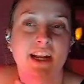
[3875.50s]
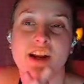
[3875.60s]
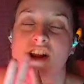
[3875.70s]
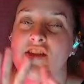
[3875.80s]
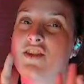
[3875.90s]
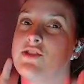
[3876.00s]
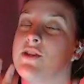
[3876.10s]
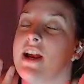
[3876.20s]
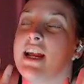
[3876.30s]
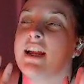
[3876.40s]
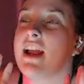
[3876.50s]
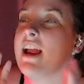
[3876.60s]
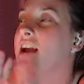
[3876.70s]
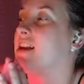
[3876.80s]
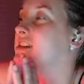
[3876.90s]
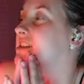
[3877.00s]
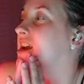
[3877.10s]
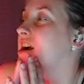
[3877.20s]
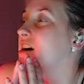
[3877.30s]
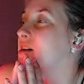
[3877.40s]
another drink and
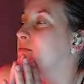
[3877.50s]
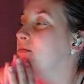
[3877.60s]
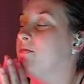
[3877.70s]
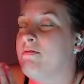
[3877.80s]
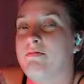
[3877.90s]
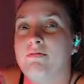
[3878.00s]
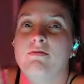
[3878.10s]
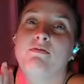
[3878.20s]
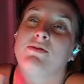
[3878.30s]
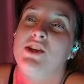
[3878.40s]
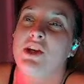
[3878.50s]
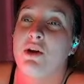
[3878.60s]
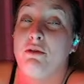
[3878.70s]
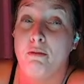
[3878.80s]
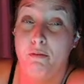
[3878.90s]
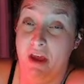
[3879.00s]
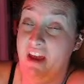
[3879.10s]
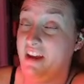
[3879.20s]
to go to bed.